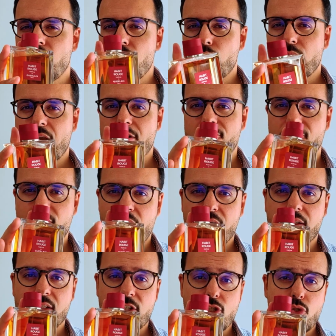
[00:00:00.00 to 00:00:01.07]
You can
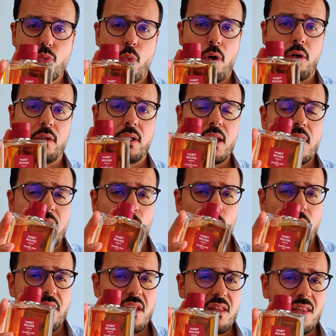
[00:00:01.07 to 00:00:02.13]
find this one
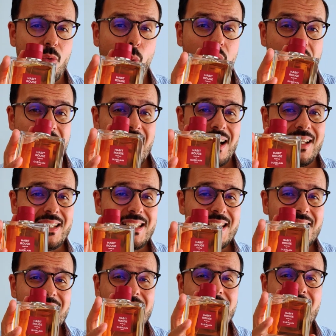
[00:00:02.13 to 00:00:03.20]
within the
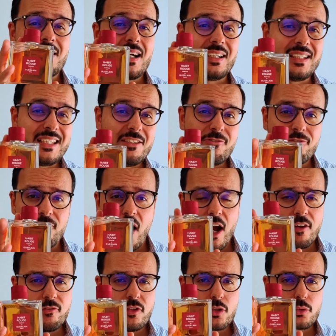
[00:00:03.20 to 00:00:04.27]

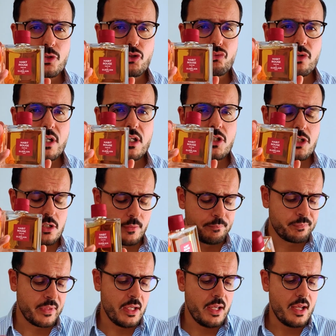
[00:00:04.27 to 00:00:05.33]
90-95 euros range,
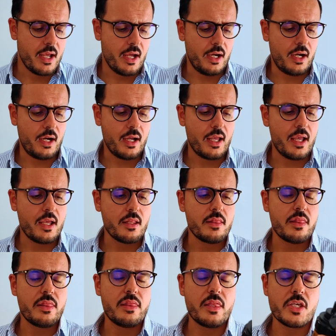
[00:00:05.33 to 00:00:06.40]

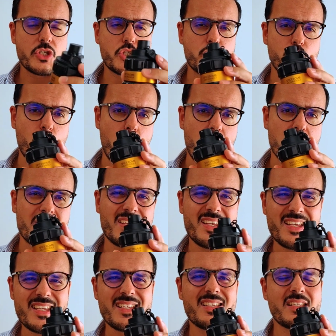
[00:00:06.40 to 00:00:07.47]
and this one
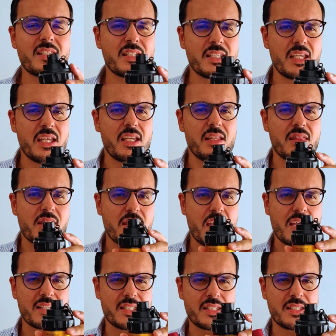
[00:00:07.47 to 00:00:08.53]
is in
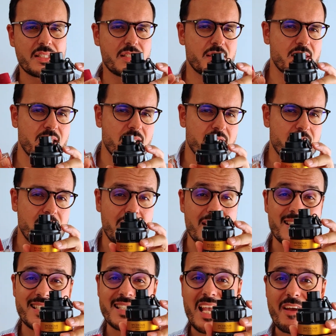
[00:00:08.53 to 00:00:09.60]
that
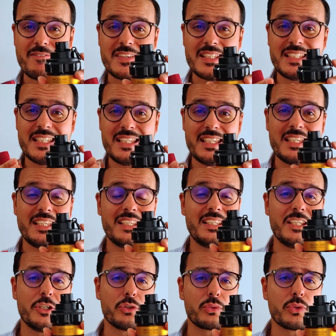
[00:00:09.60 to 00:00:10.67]
60-70
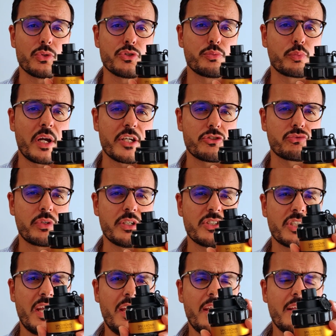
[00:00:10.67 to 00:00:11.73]
euros price range.